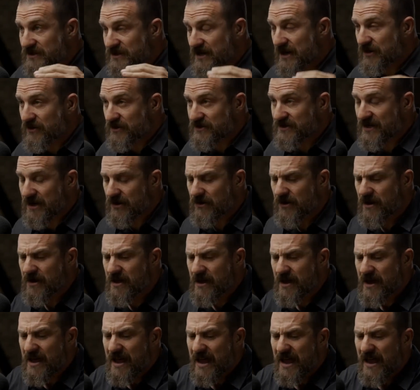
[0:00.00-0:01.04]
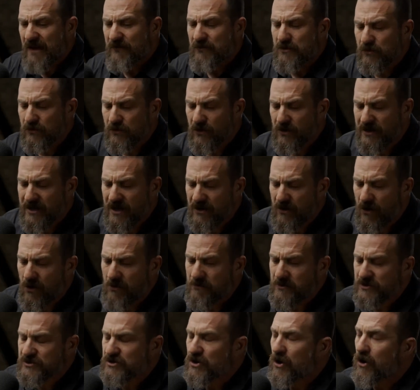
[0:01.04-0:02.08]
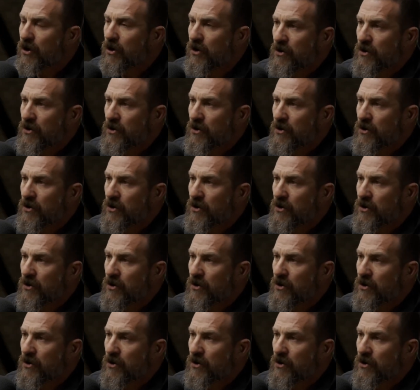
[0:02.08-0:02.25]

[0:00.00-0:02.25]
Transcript: et cetera, et cetera. If you look at almost